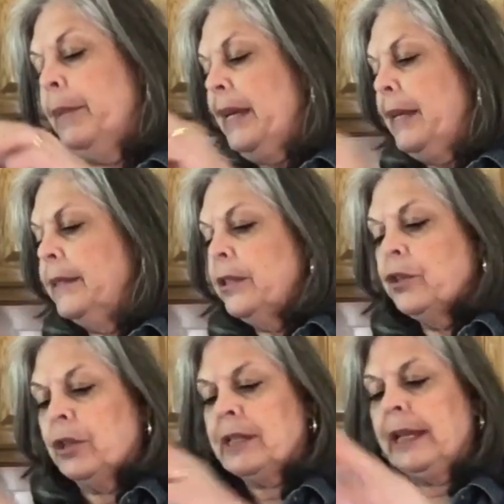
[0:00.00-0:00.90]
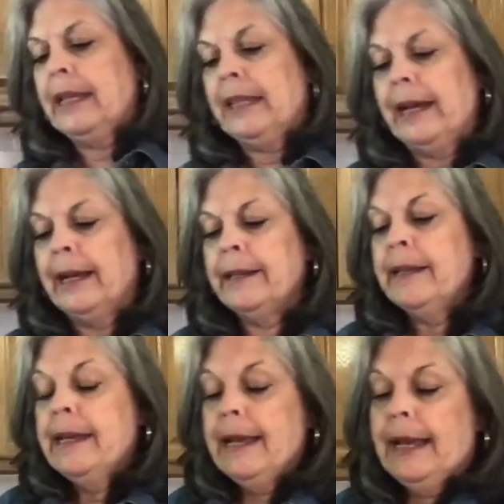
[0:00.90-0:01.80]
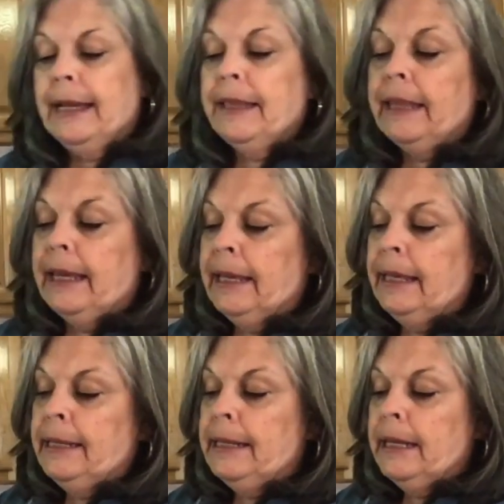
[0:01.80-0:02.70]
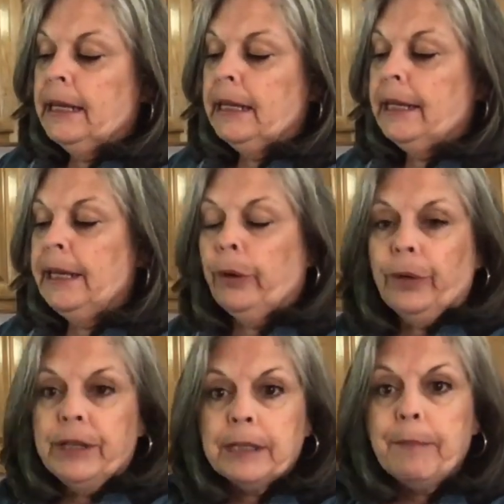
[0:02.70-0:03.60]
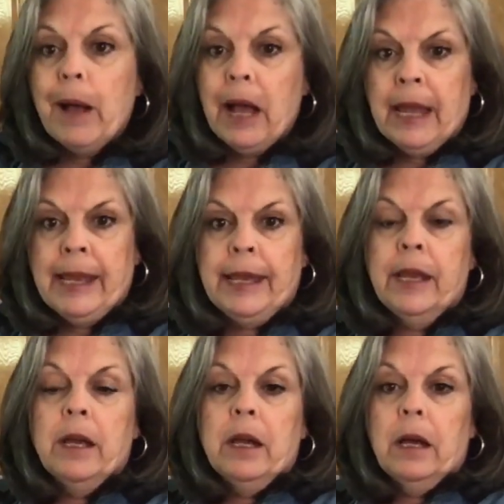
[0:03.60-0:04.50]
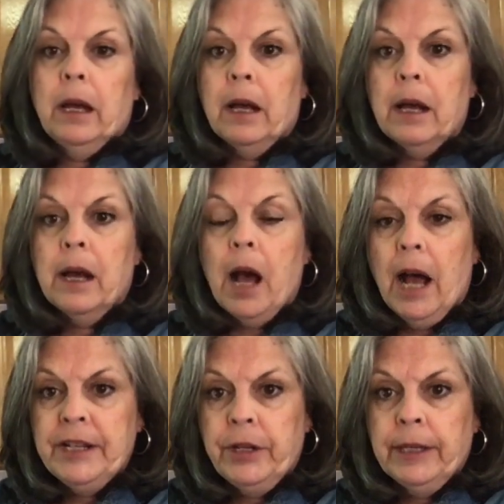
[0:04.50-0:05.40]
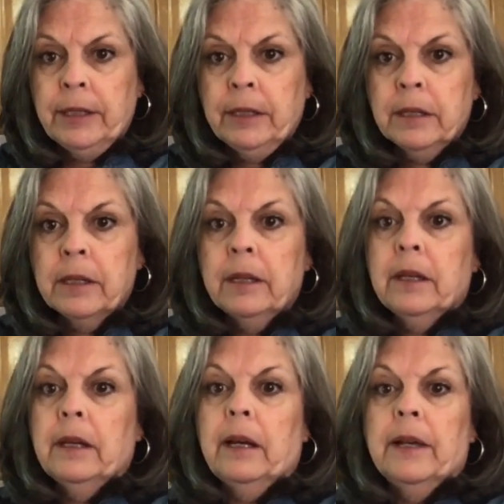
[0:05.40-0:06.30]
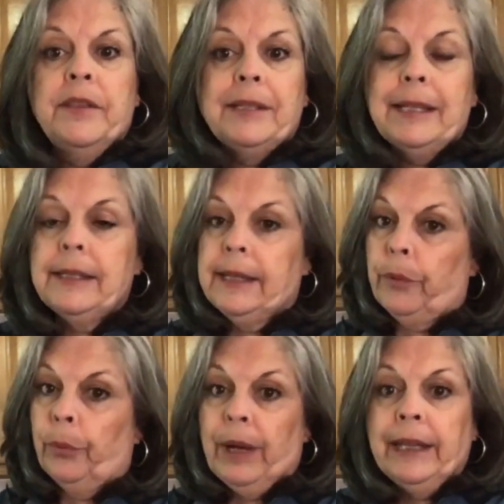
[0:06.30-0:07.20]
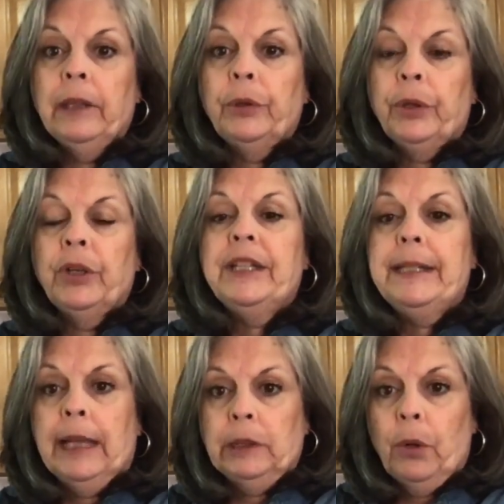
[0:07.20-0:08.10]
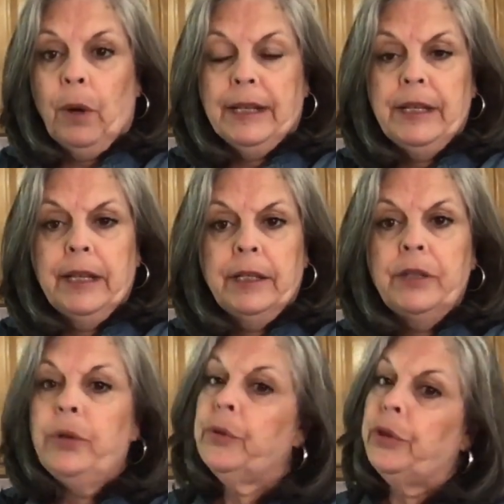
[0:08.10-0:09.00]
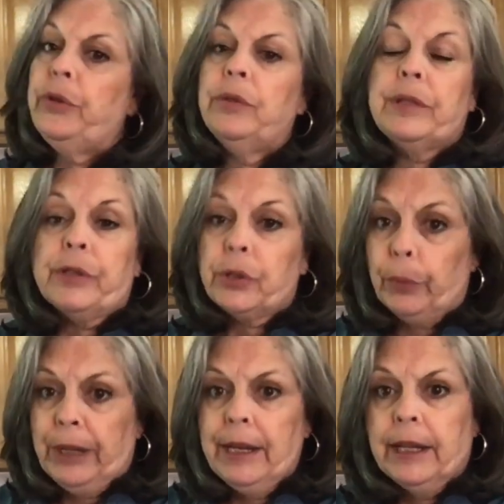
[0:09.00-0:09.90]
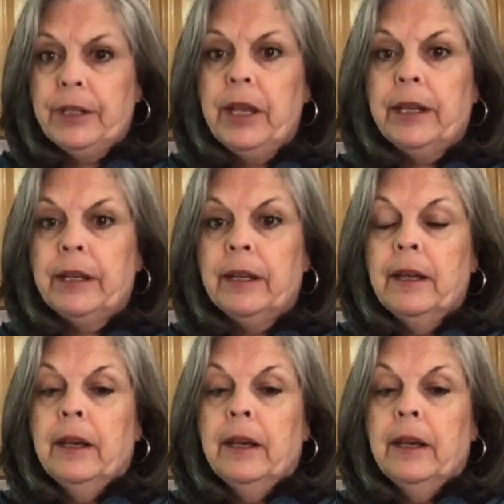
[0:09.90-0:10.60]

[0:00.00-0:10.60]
beans, just like that. And then here is my onion. This is a regular yellow onion. You could use a sweet onion.